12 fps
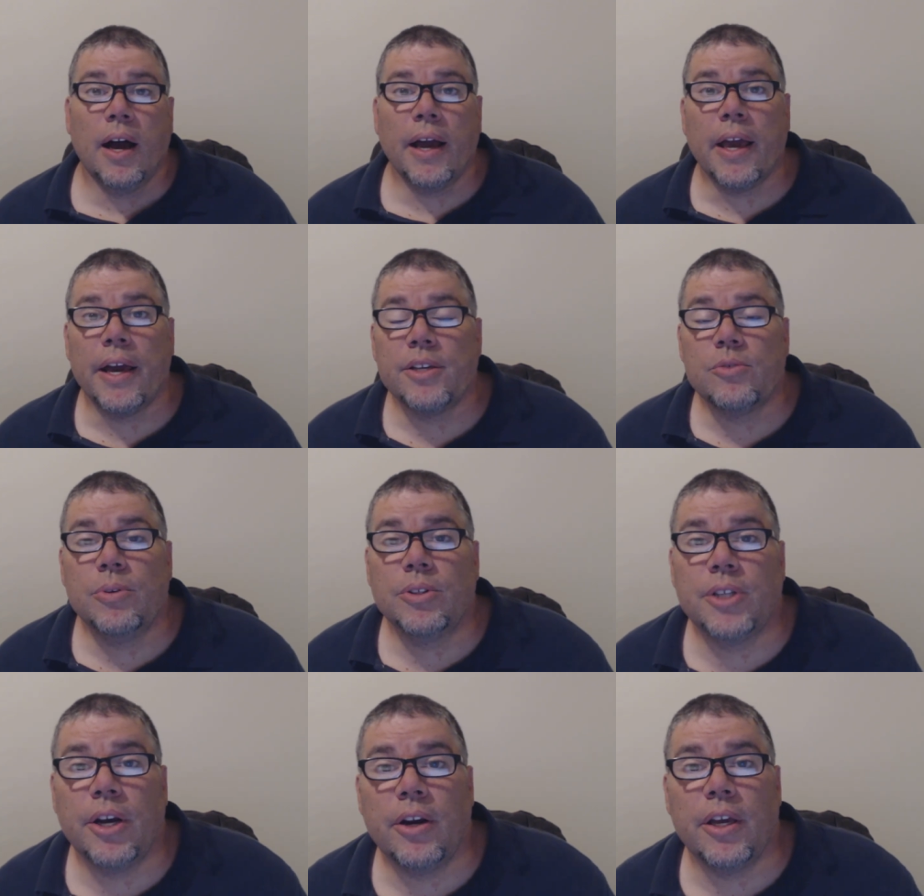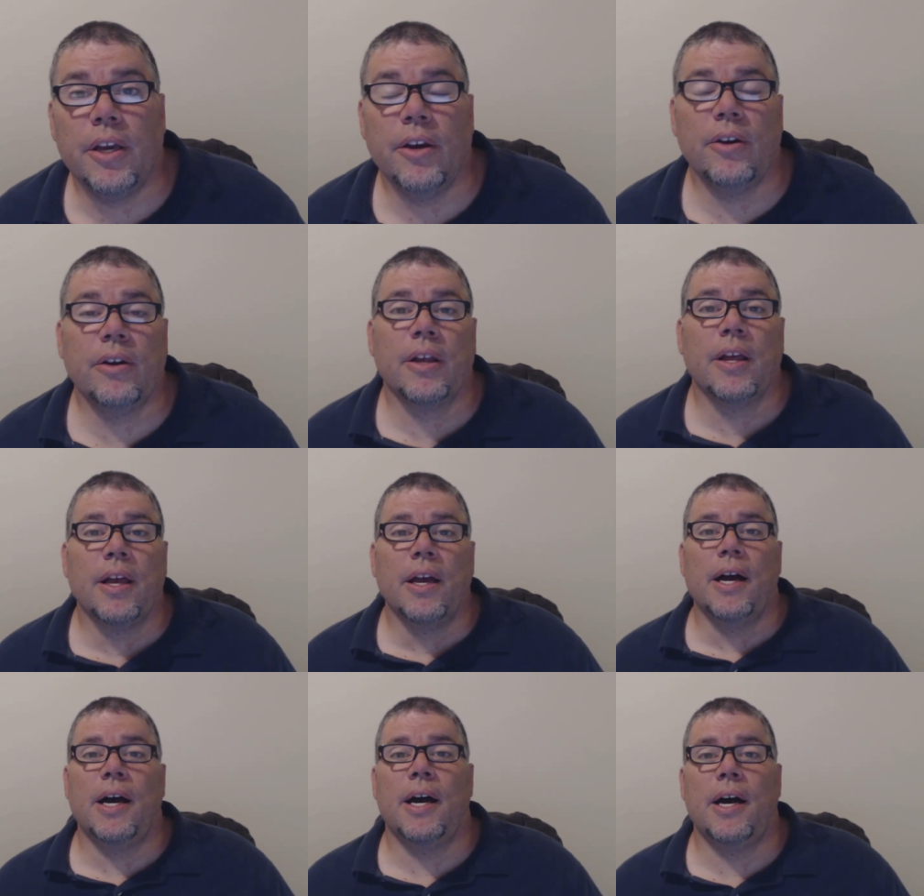Hi guys, Will Terry here.
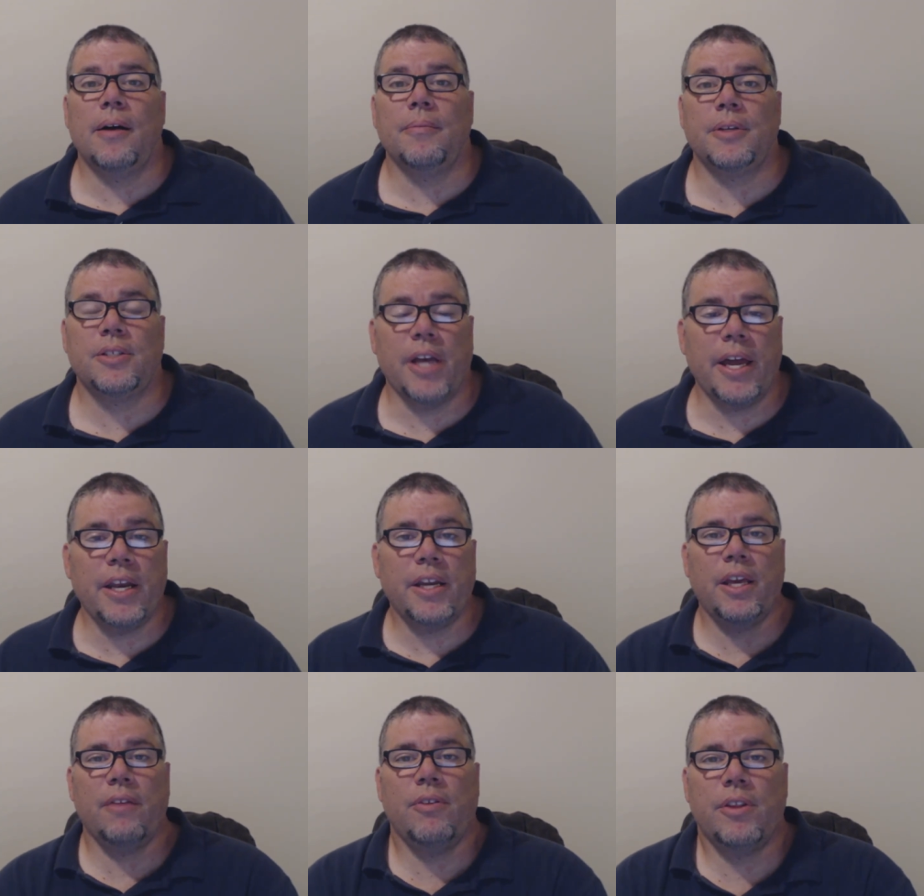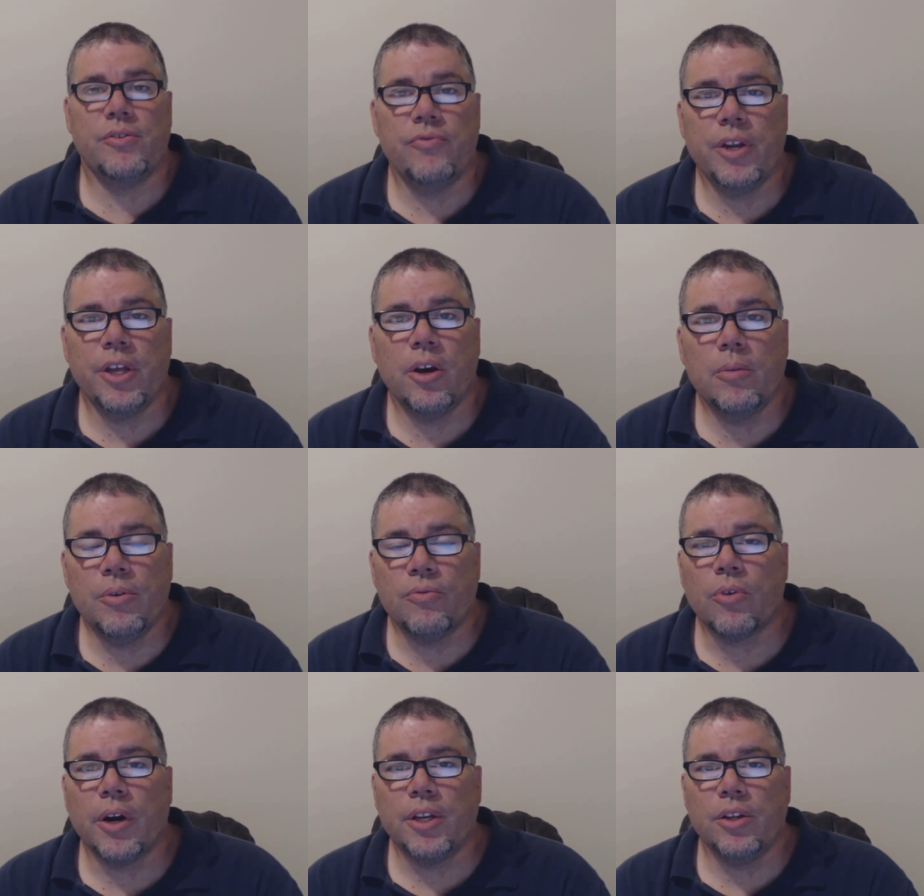I'm um, excited to give you this video.
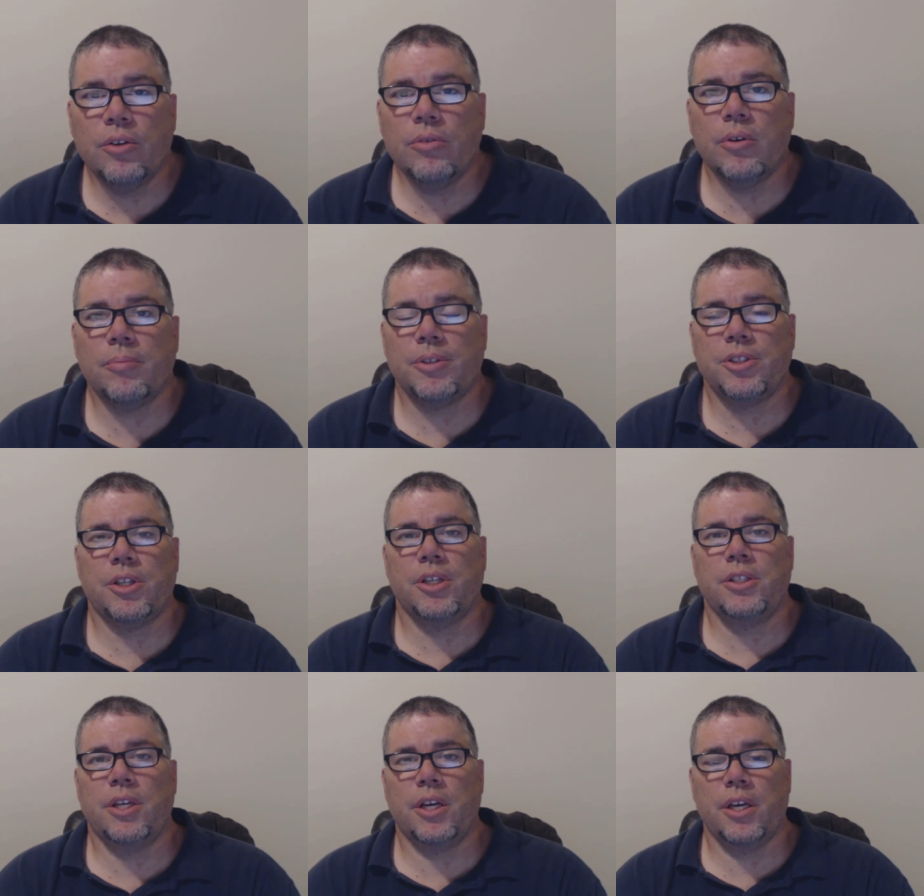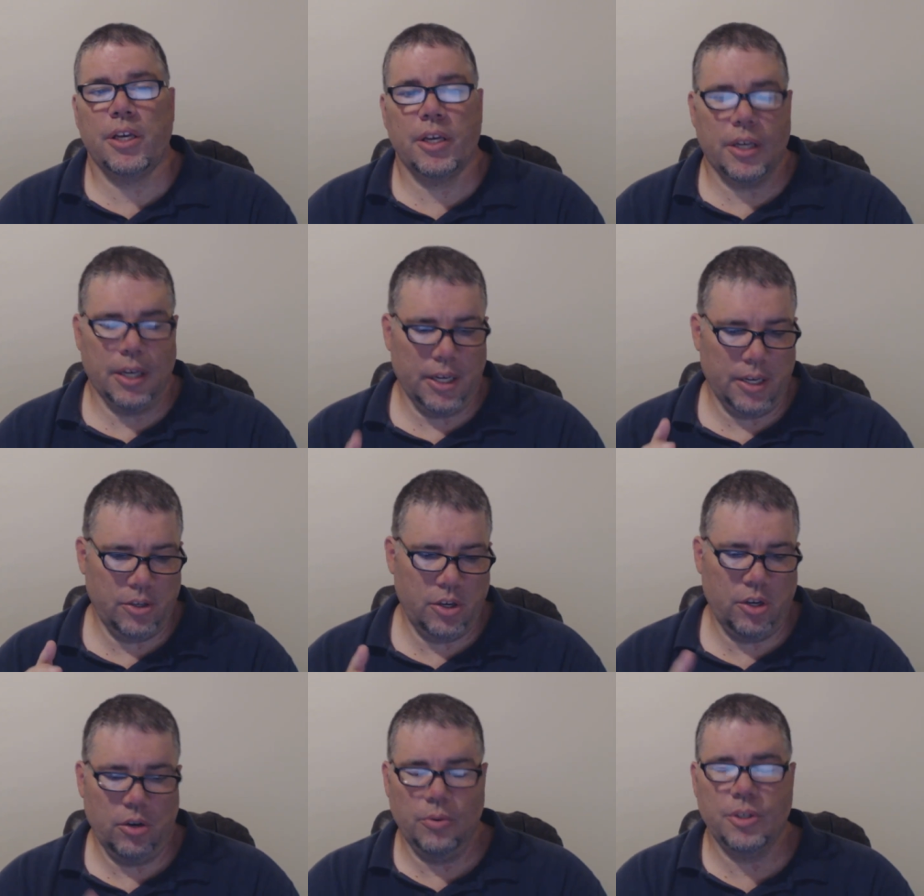Before I do, I'm just going to tell you uh,
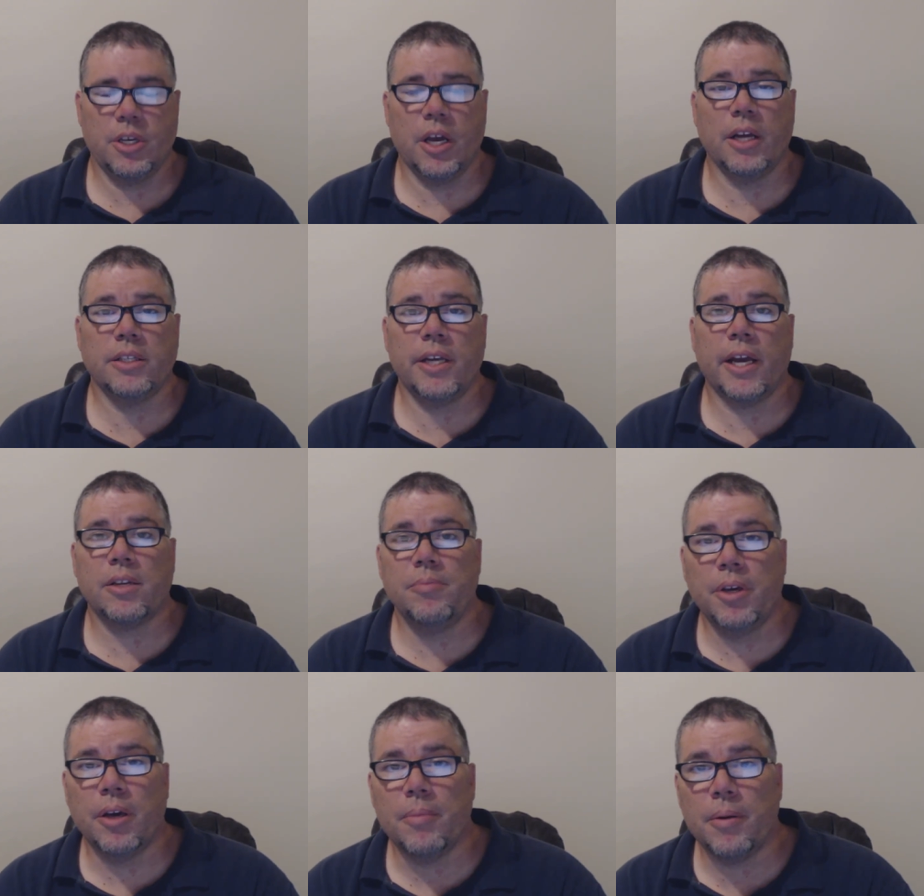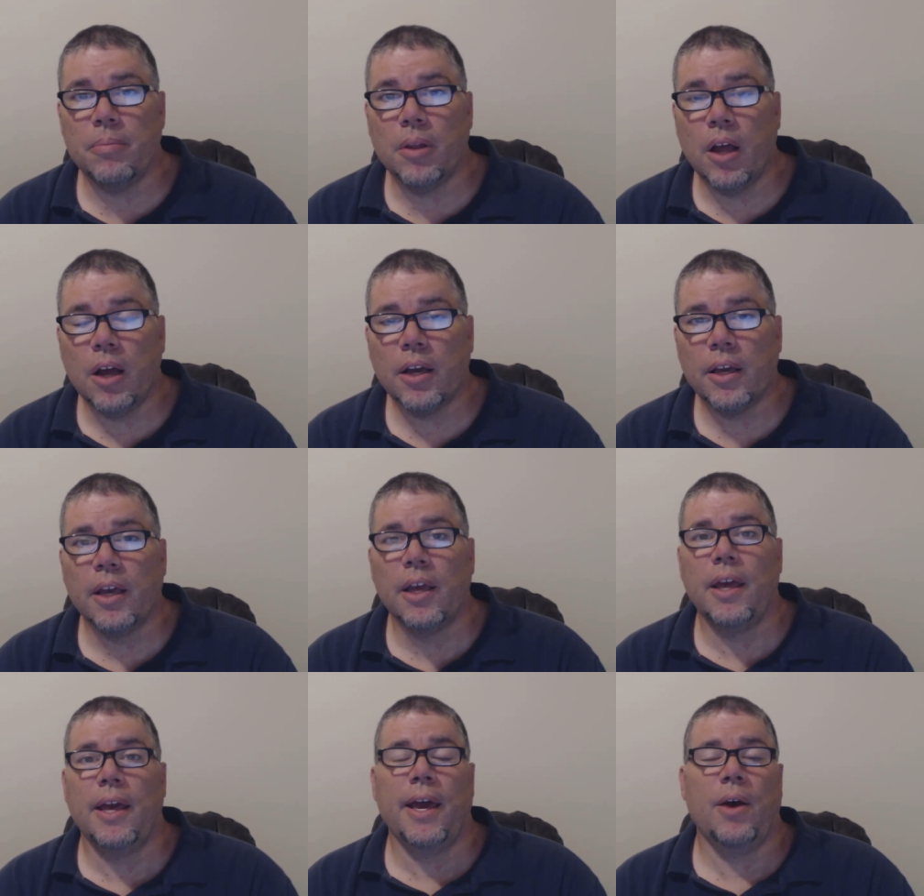you can always contact me on my blog
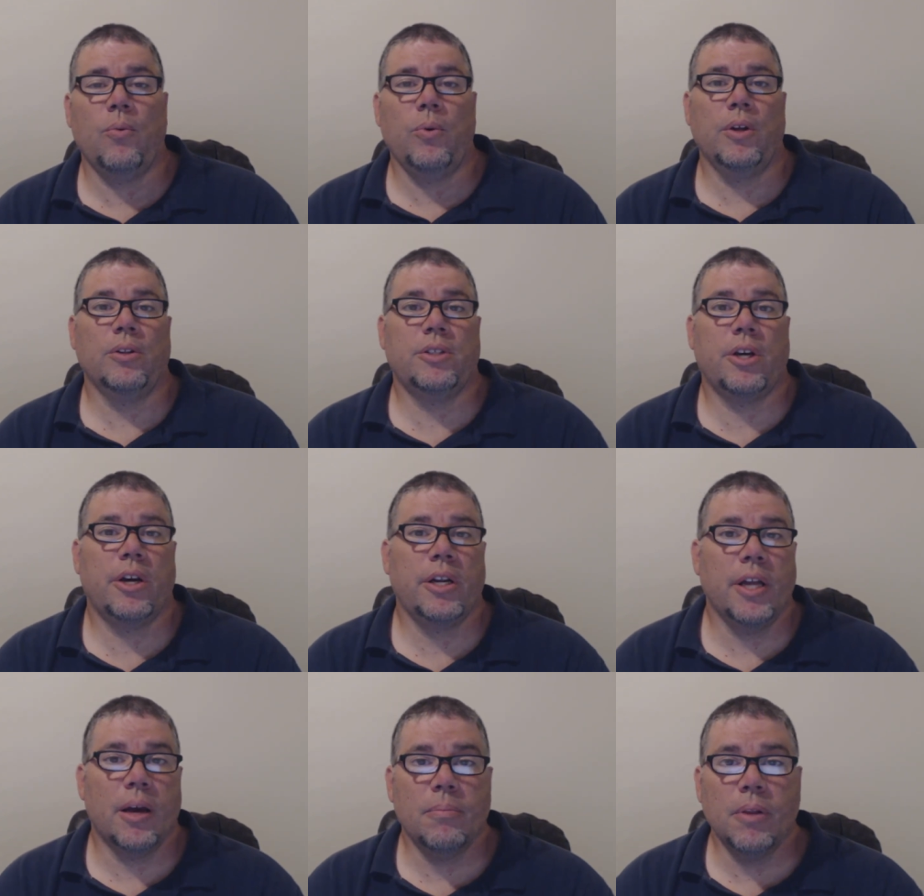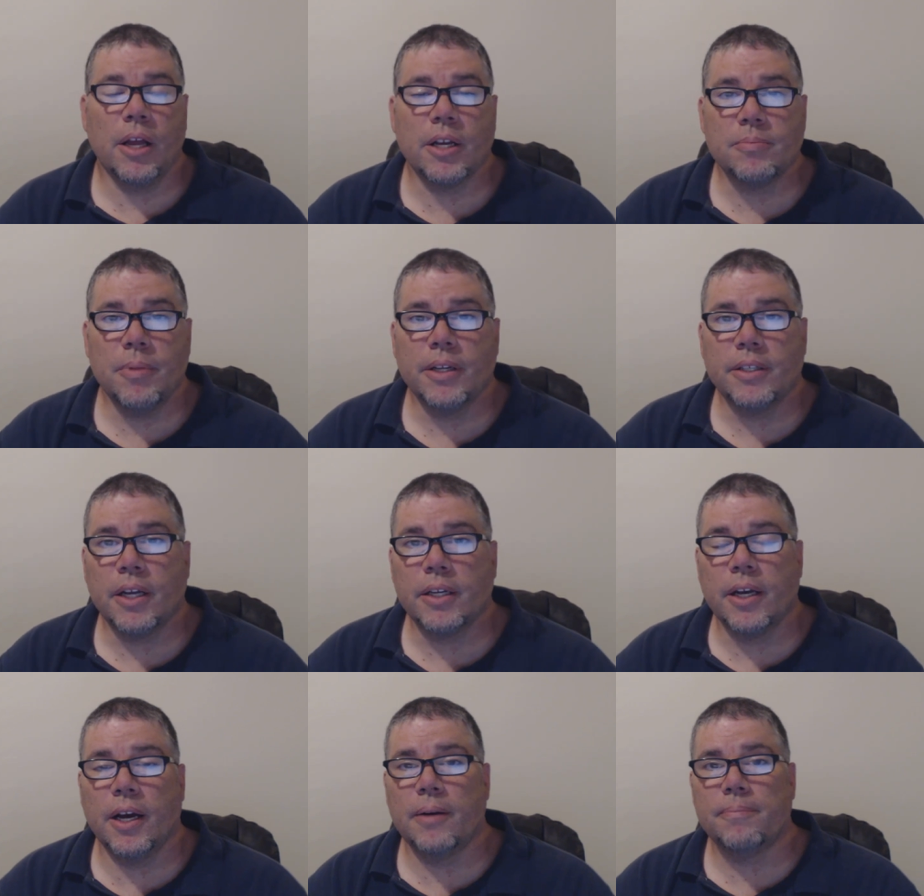at
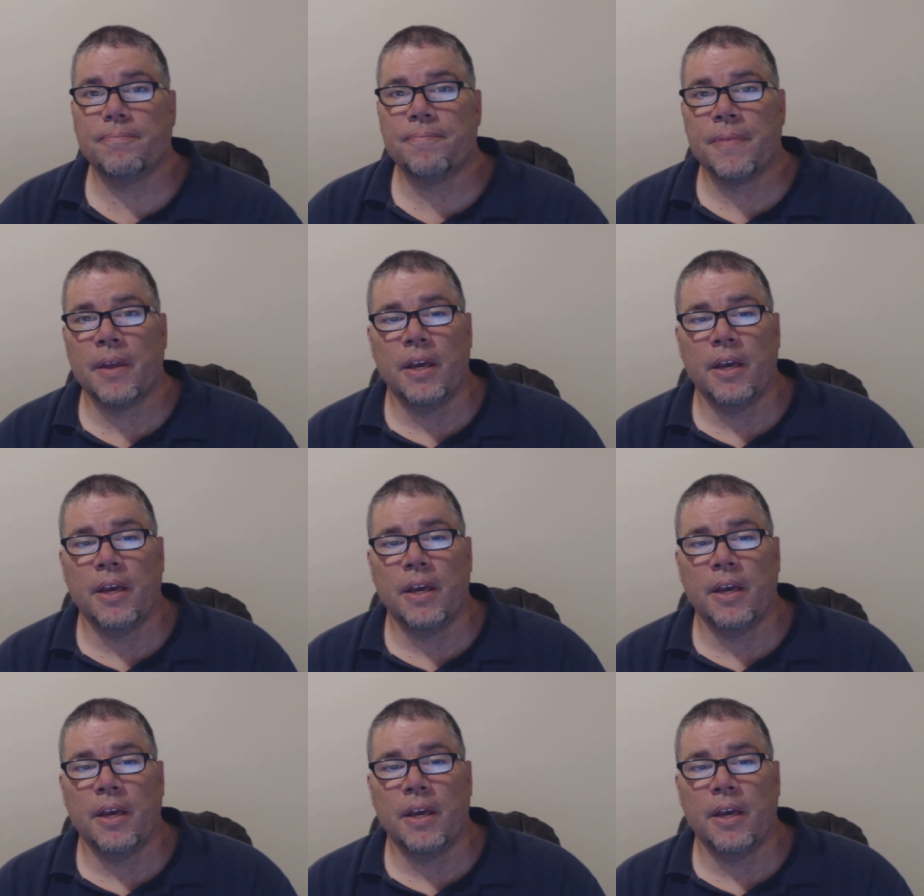willterry.blogspot.com.